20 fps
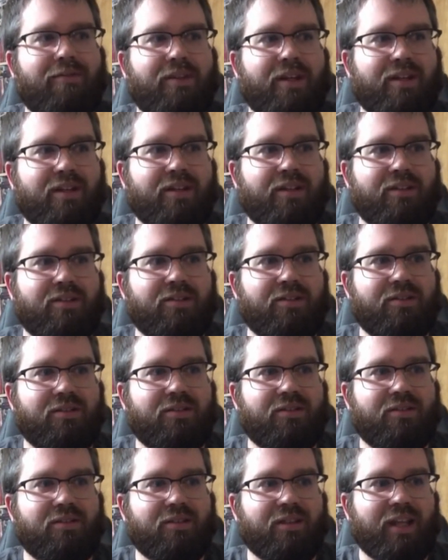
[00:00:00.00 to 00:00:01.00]
that
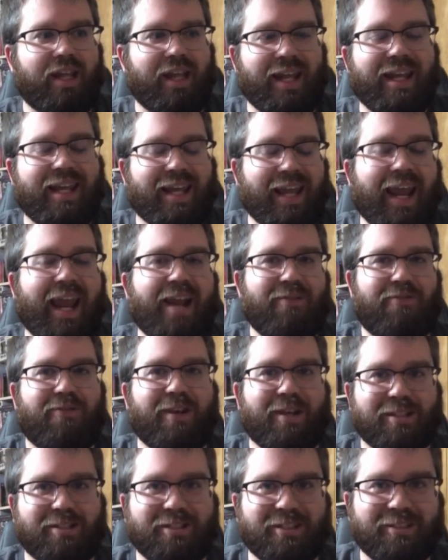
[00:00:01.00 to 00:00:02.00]
he can't
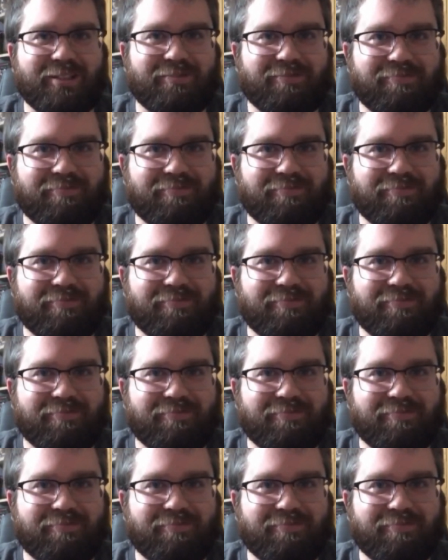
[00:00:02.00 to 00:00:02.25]
fix it.